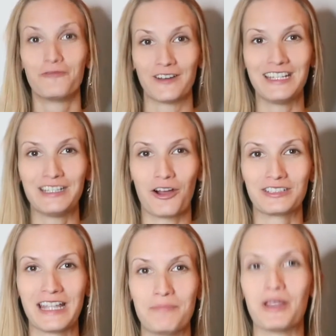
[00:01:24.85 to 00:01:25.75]
Funny
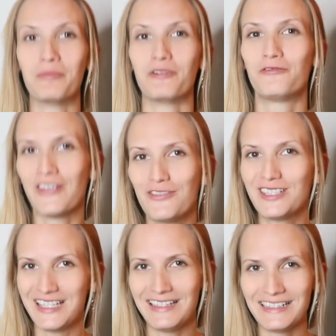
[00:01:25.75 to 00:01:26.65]
dog name number
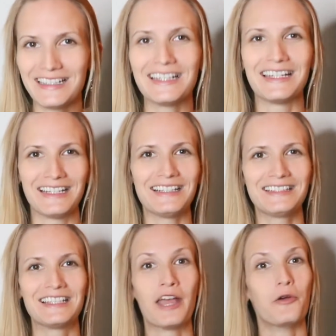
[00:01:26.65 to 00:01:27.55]
15 is